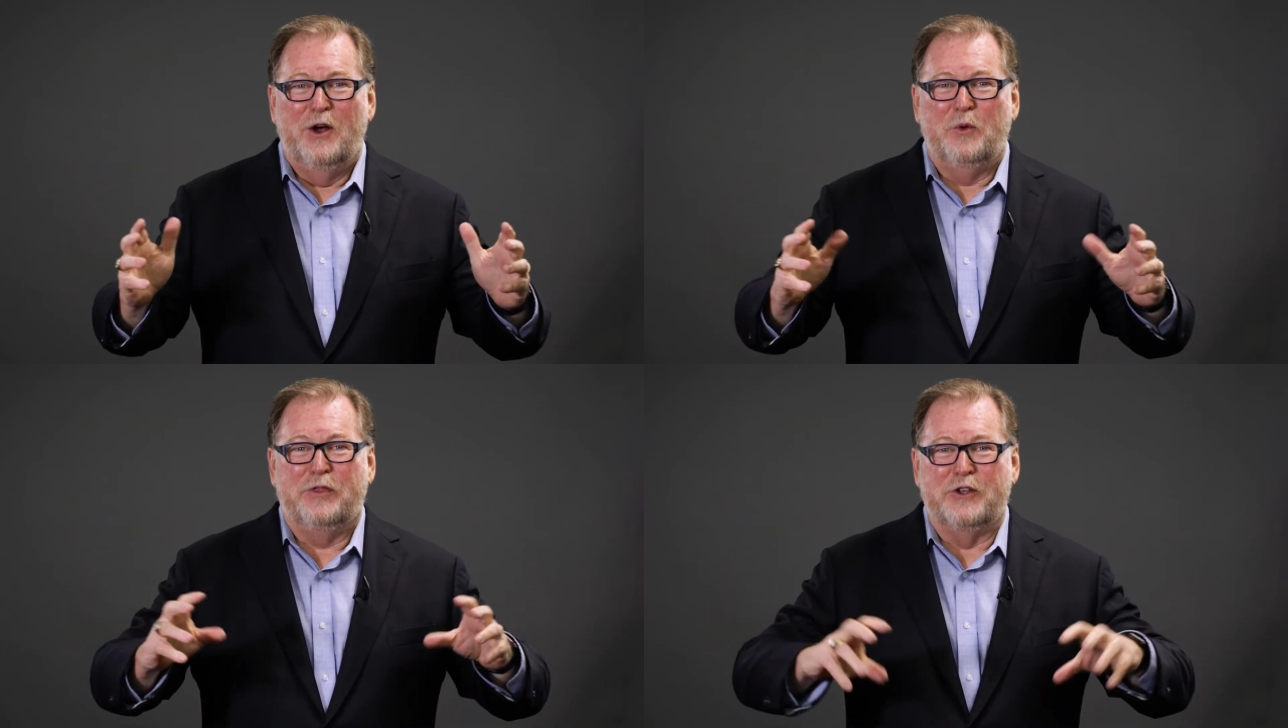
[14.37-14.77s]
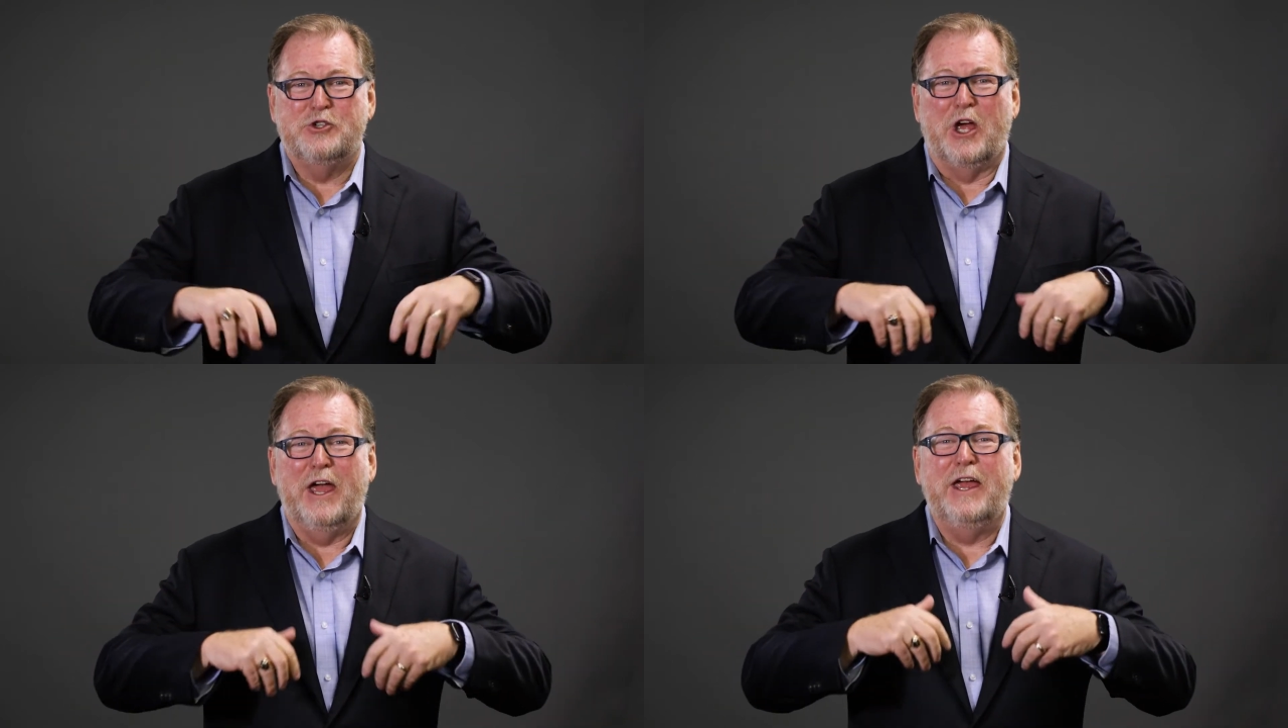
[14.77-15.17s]
with the
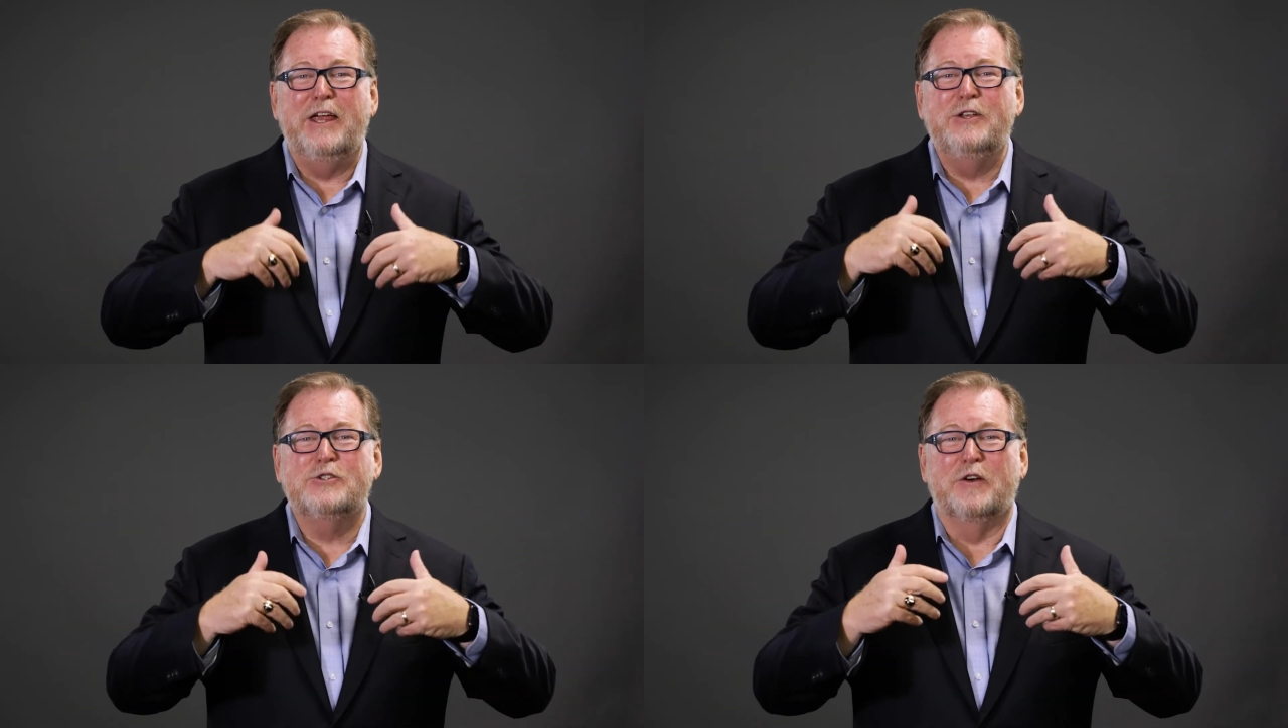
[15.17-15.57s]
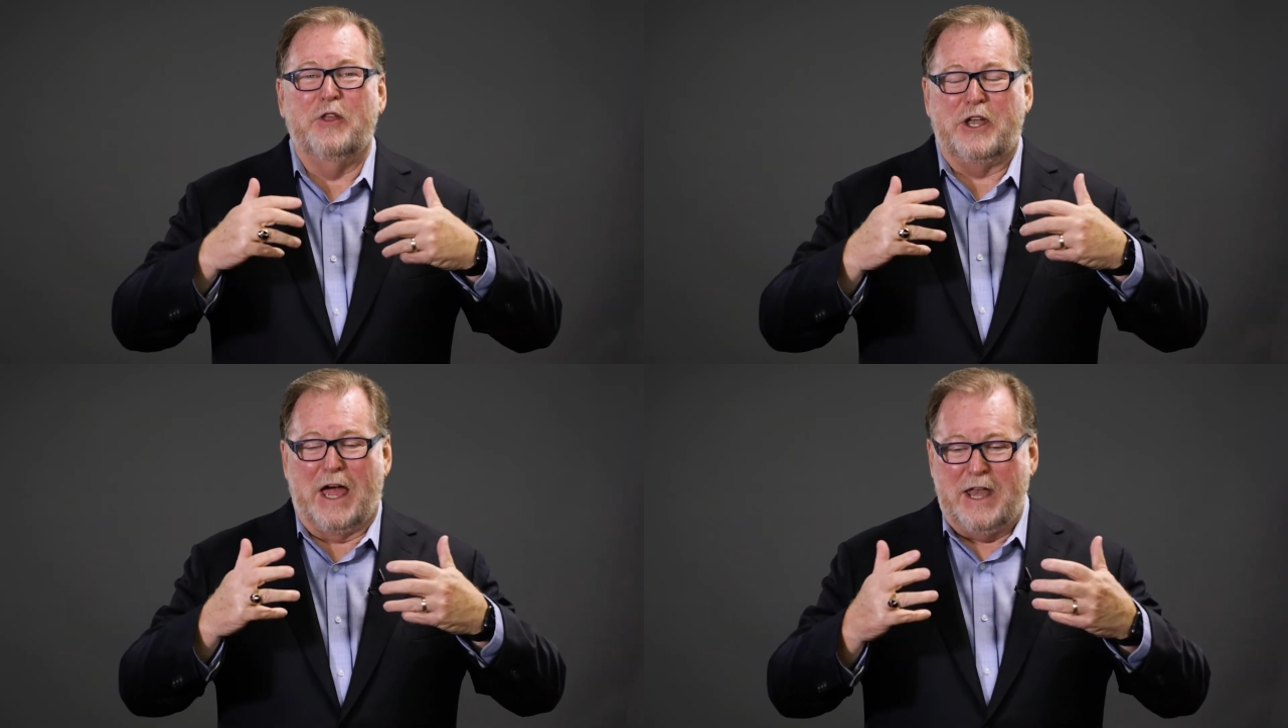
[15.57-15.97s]
change of
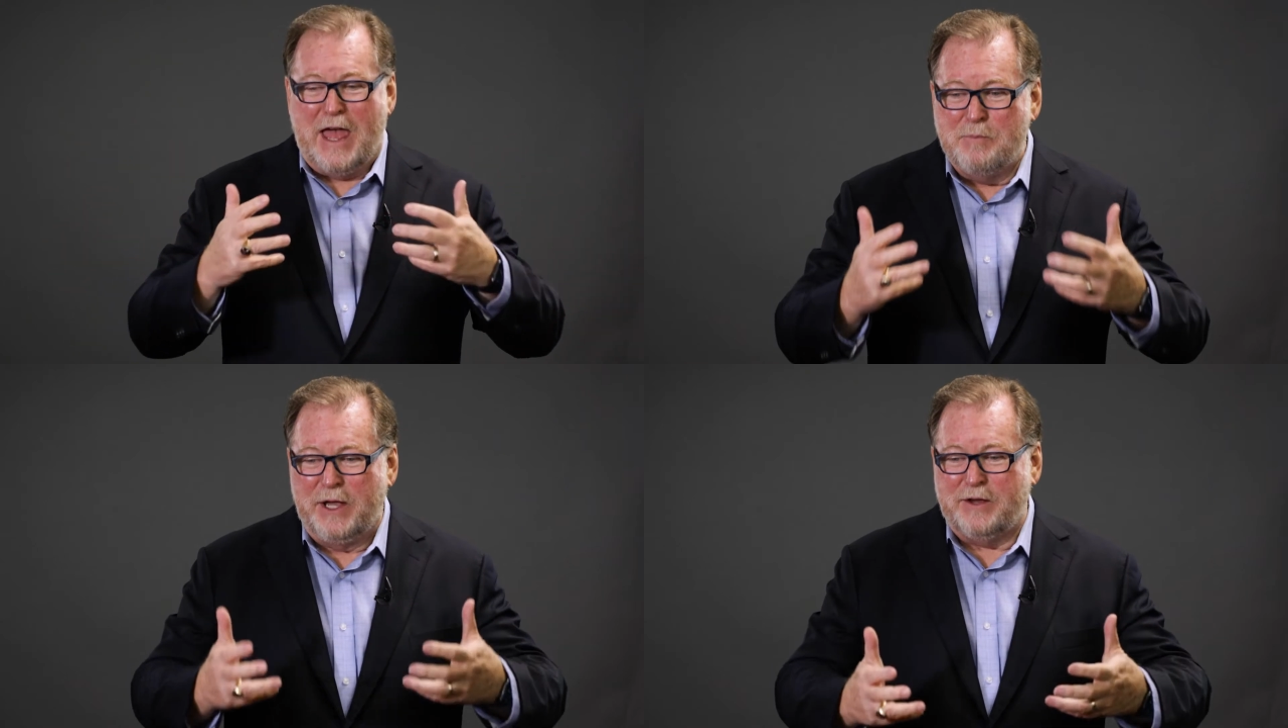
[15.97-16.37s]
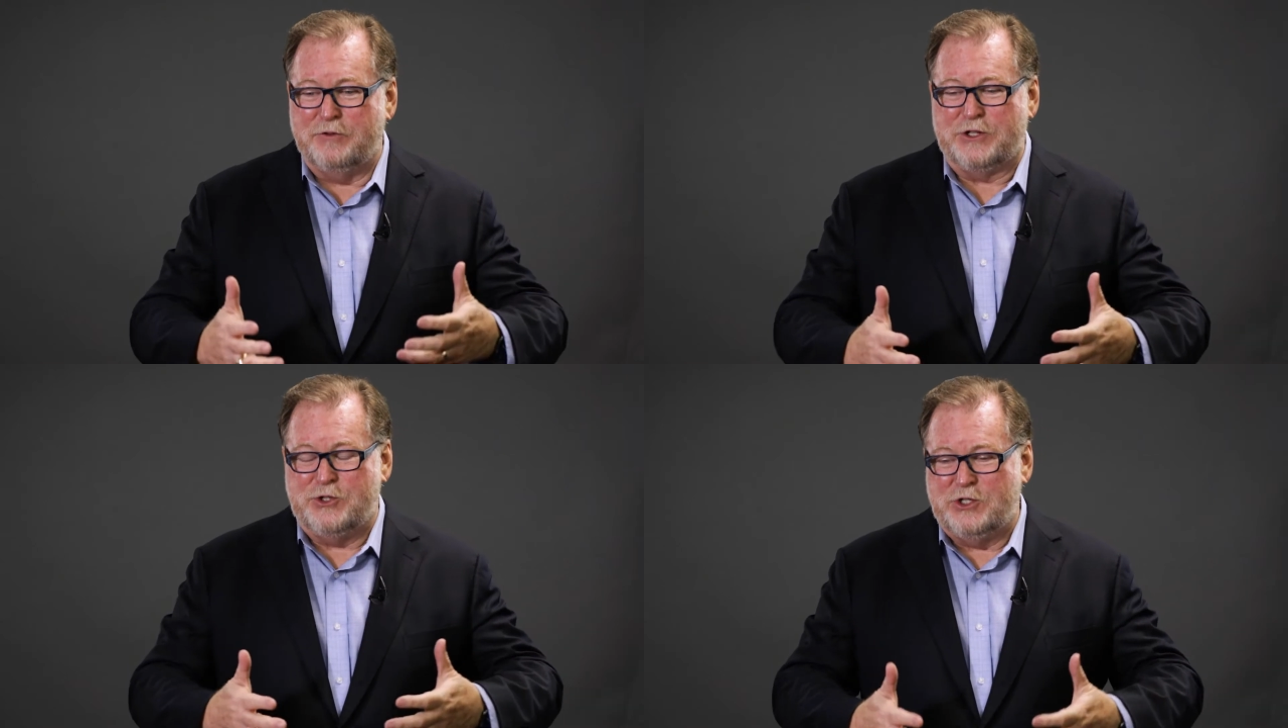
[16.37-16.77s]
the dynamic
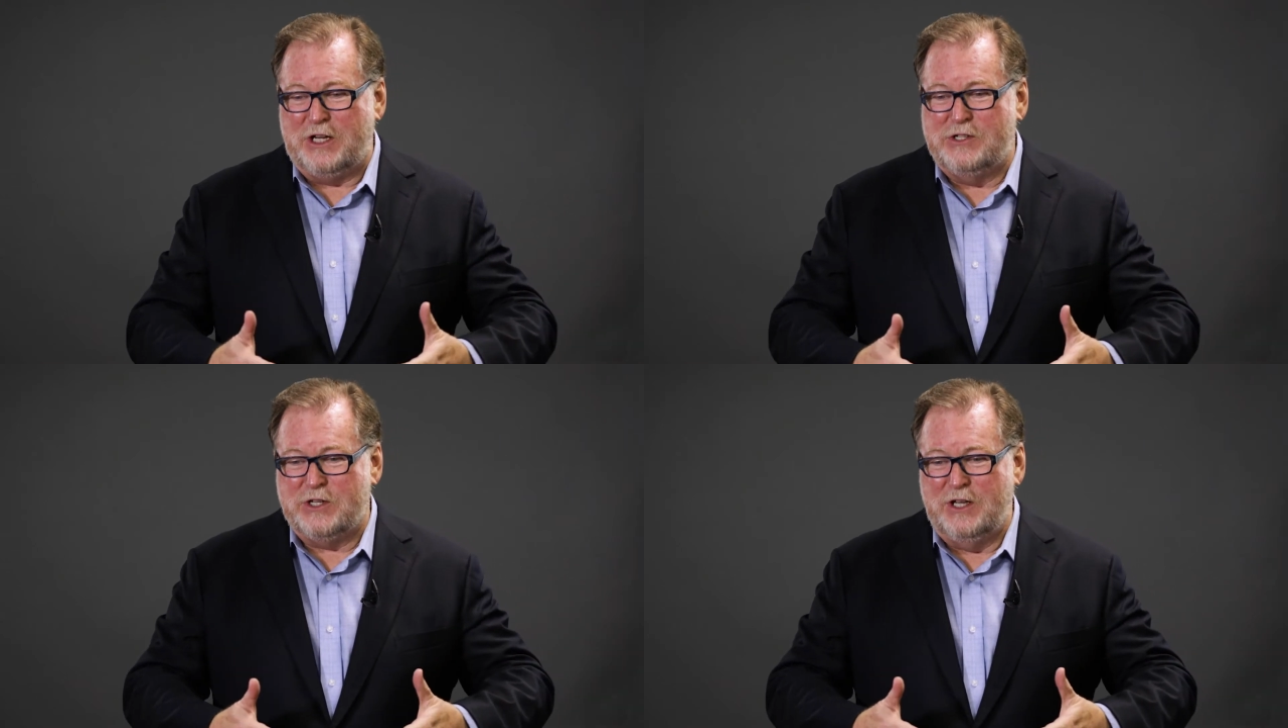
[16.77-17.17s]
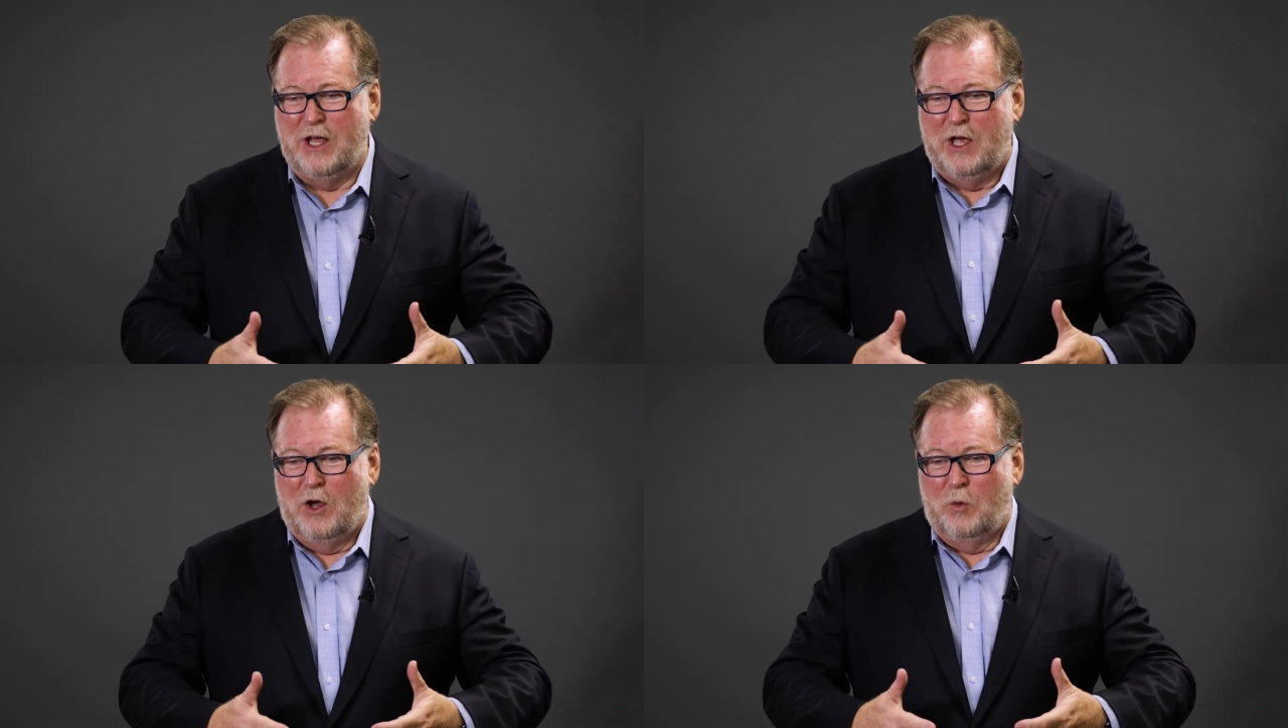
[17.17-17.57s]
of this season,
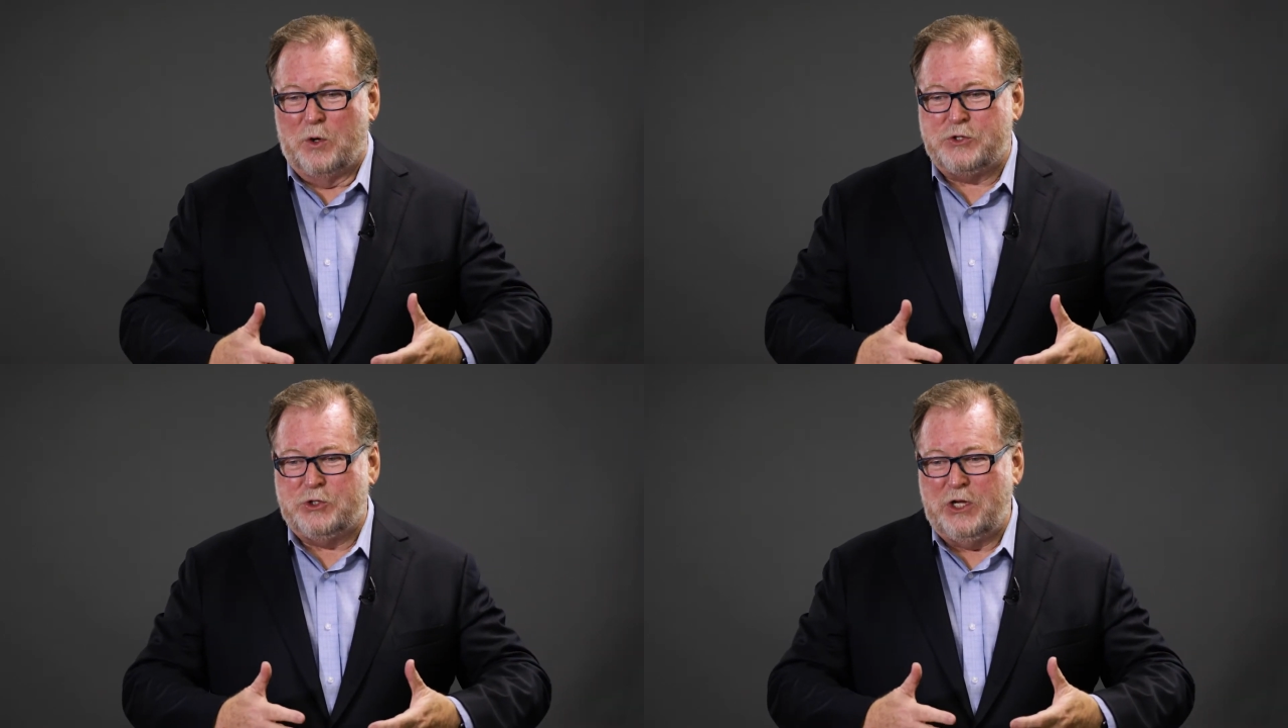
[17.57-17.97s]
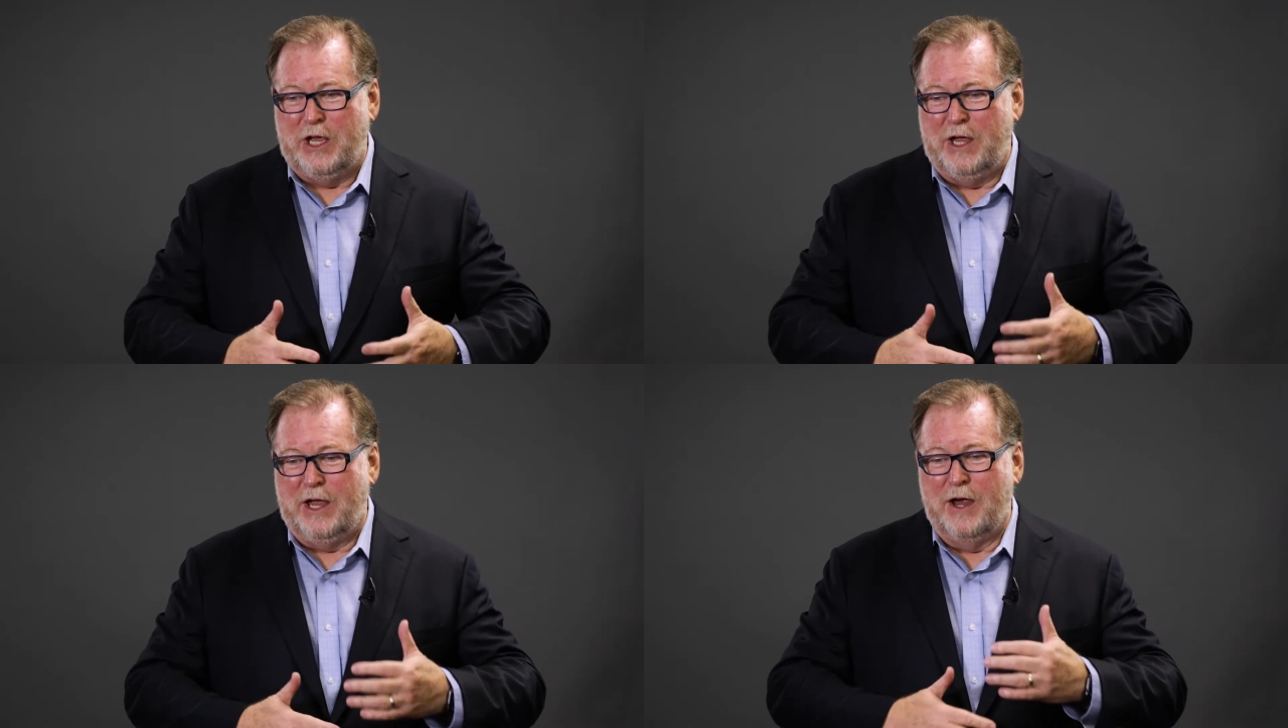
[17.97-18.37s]
we're
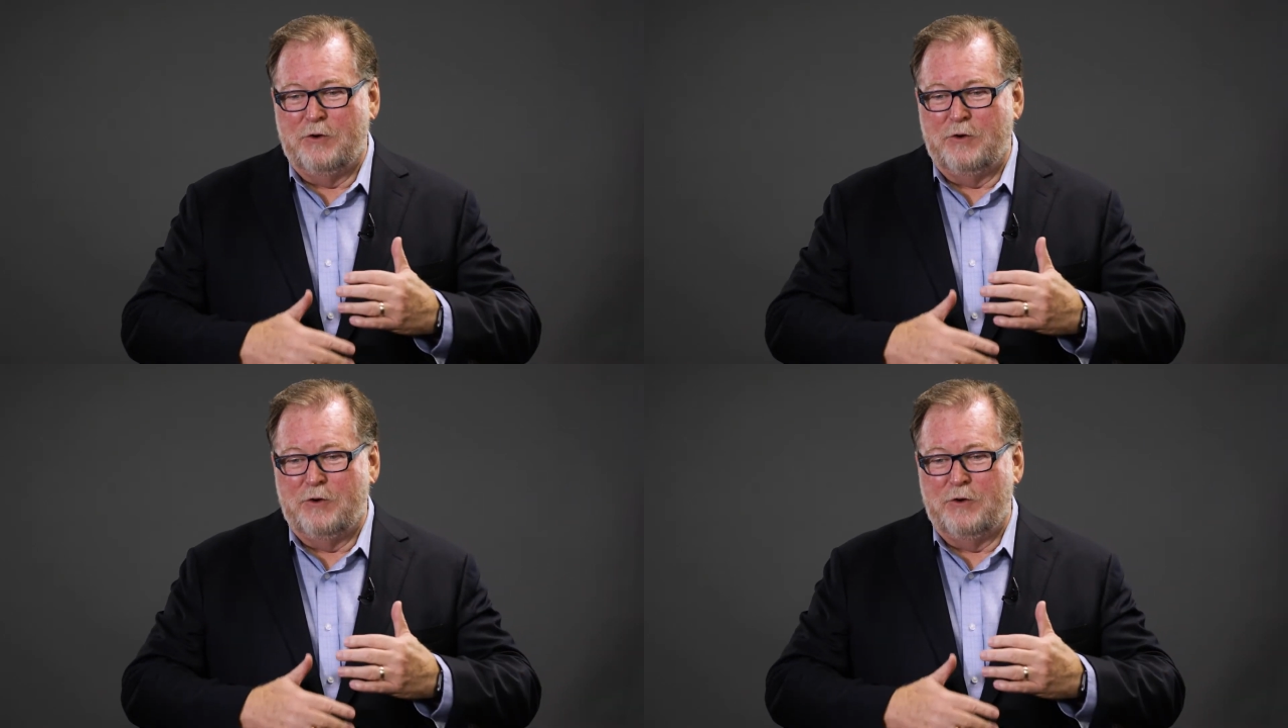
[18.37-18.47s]
seeing